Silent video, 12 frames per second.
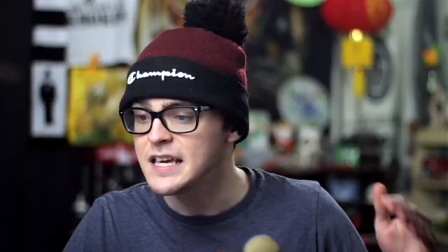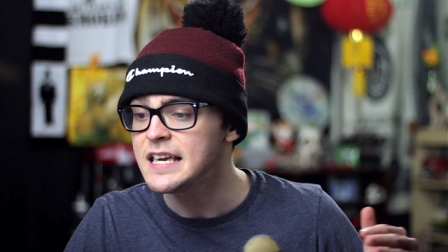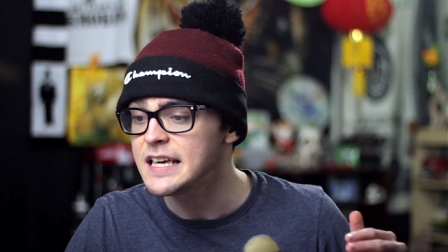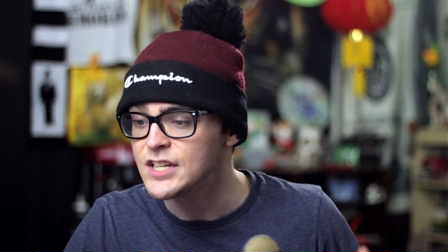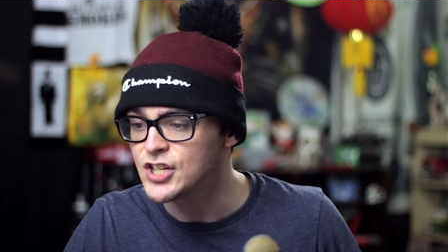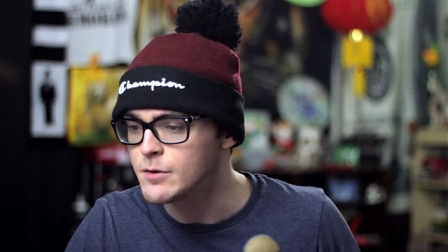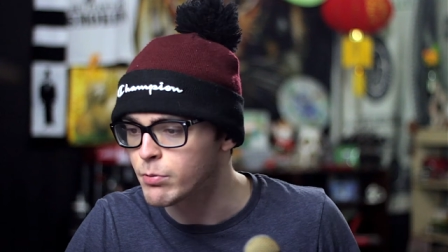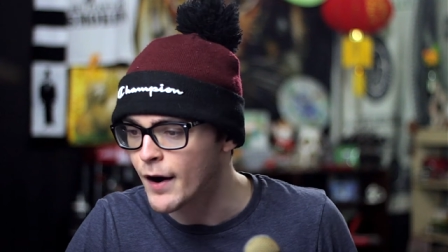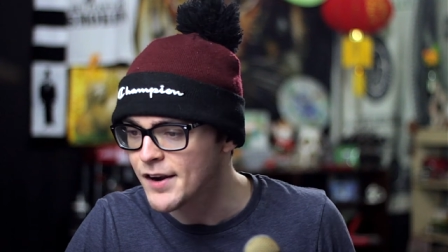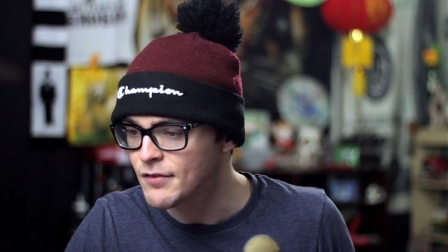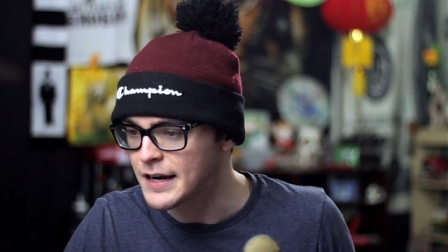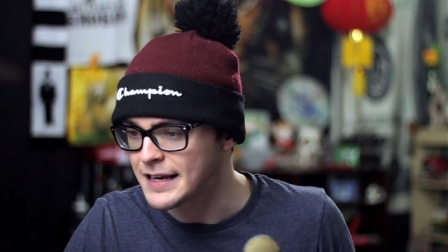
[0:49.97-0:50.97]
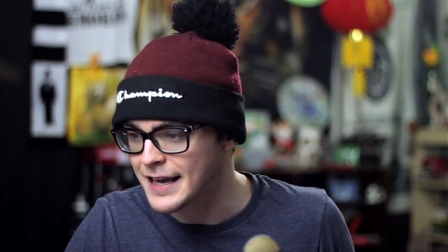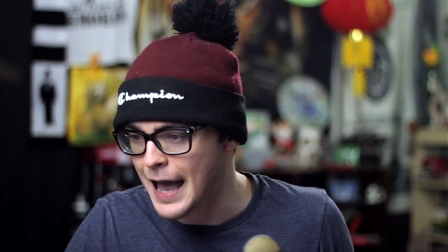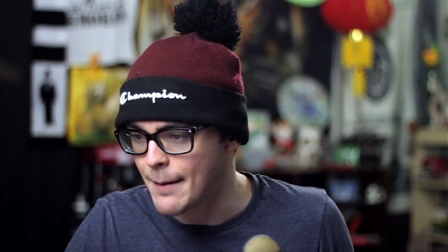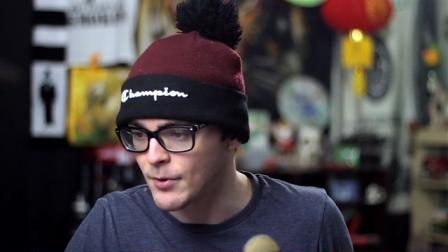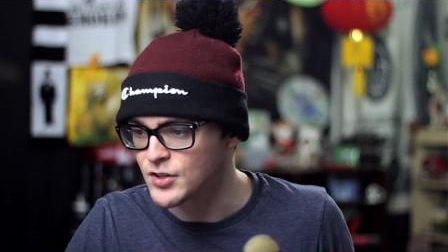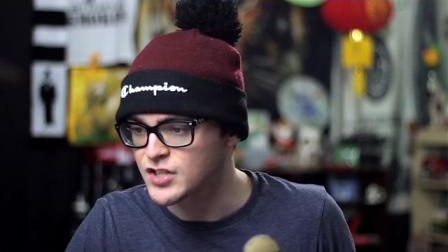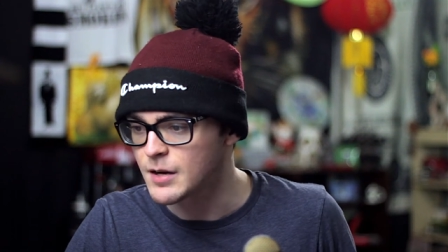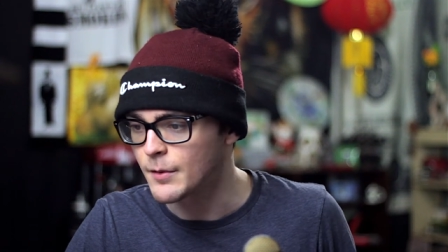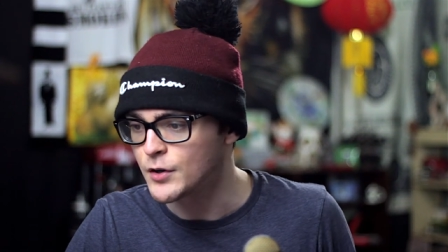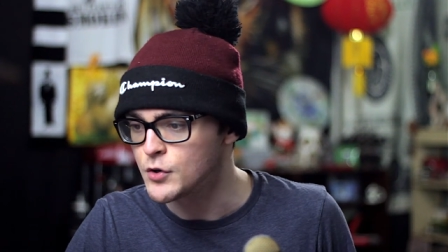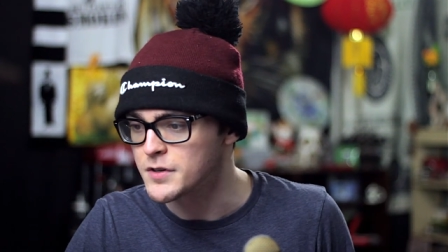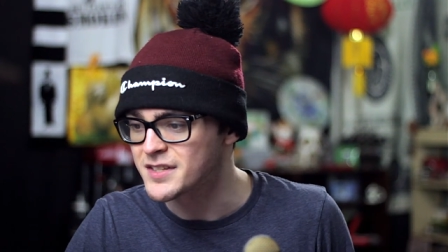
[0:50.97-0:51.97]
EEG brain reading cap on
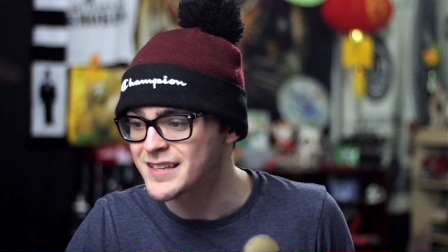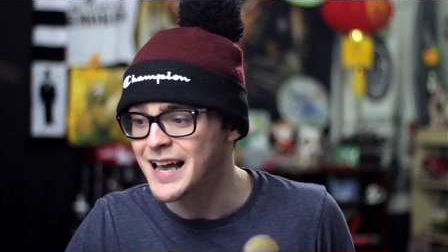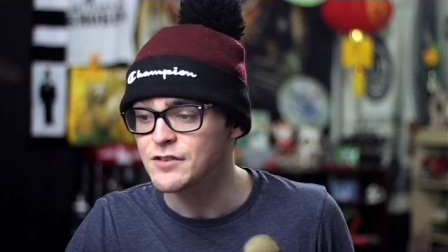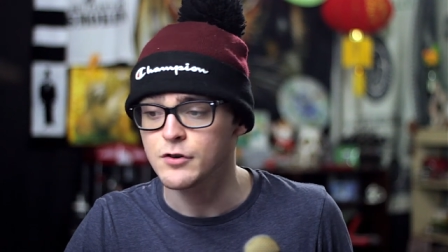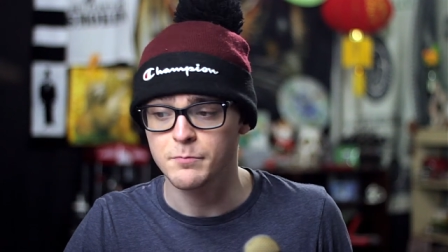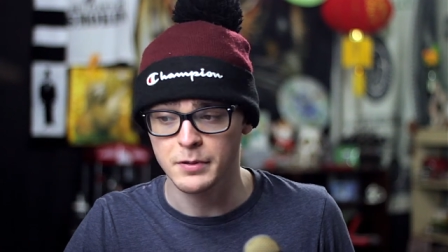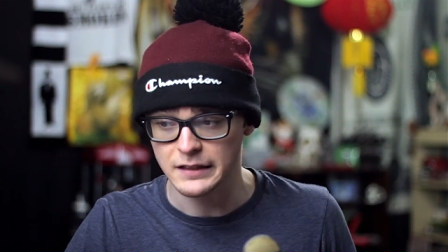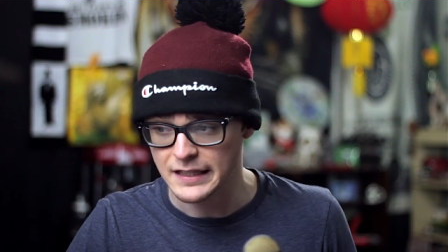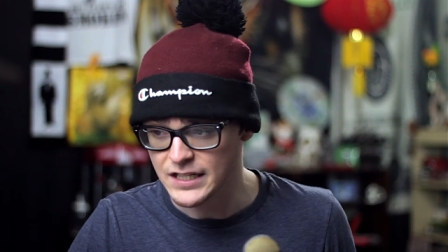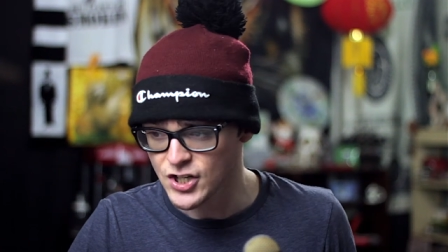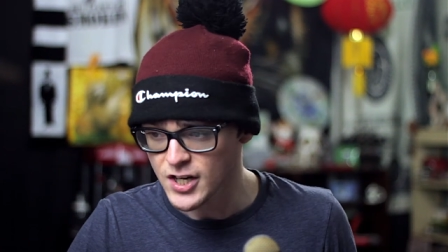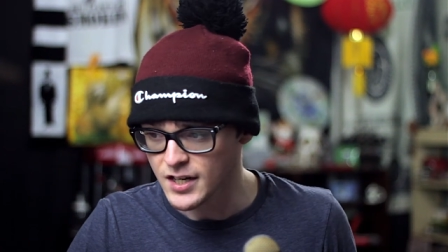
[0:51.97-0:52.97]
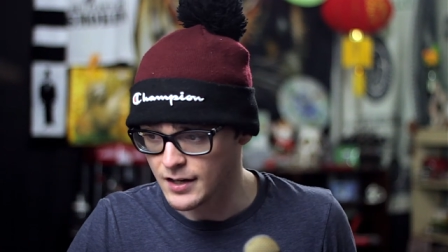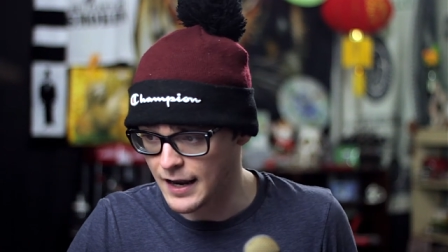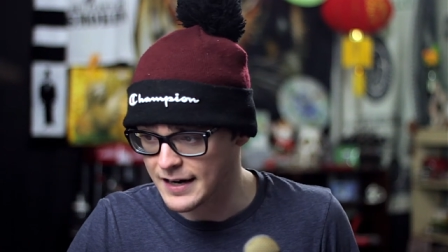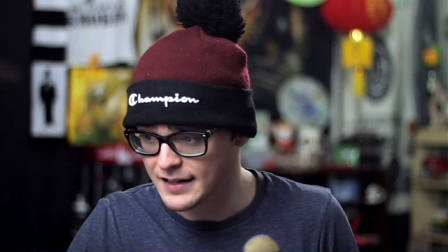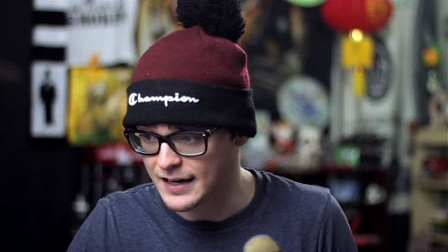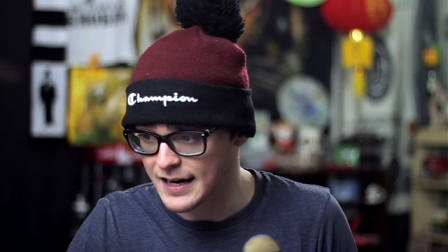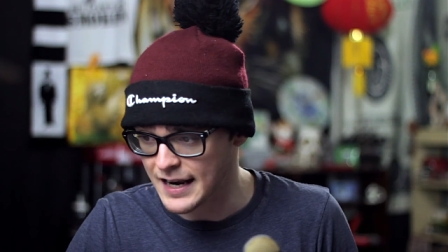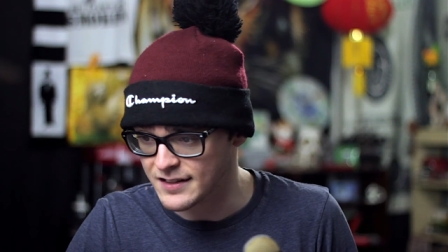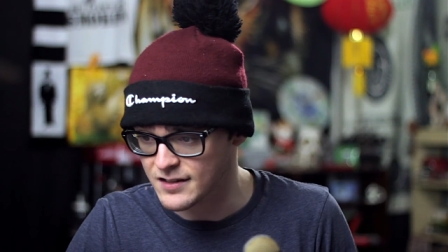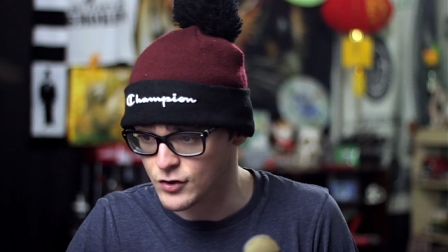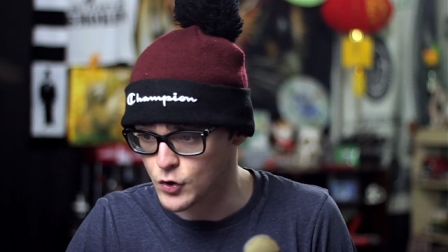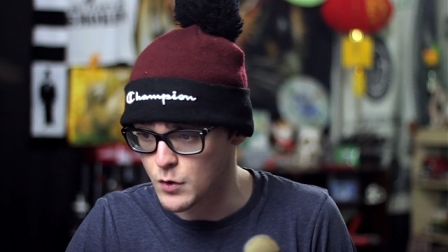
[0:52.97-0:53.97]
someone who is tetraplegic and
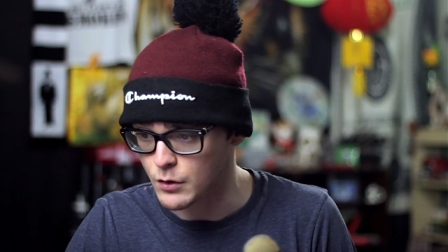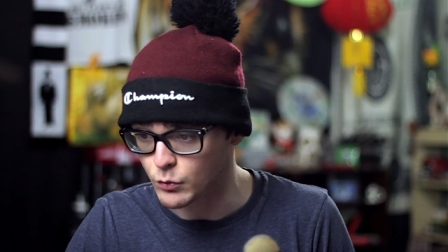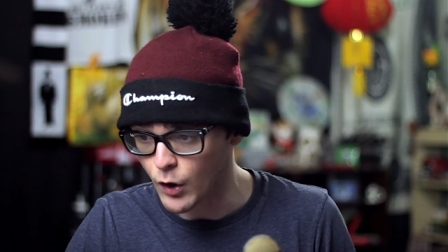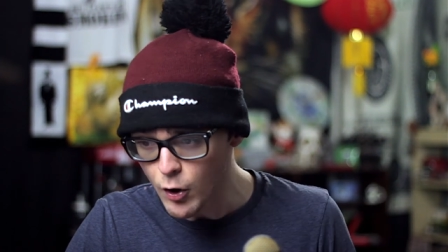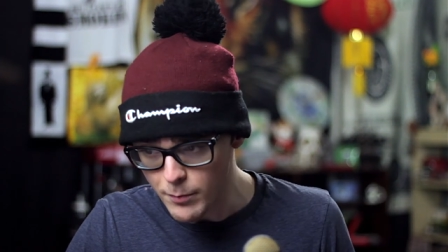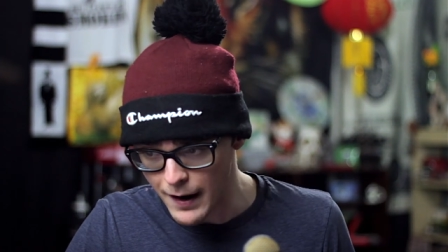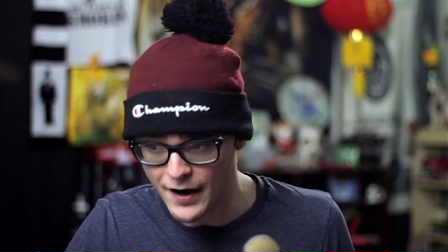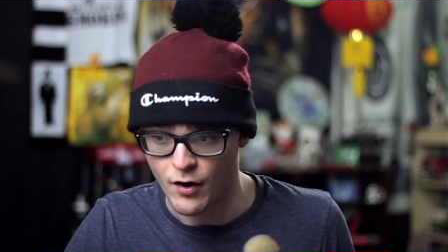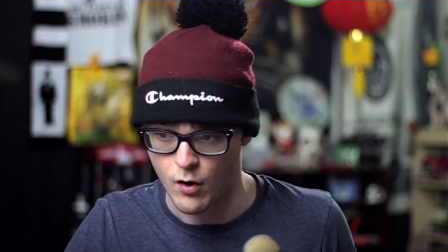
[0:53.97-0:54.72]
connect it to a robot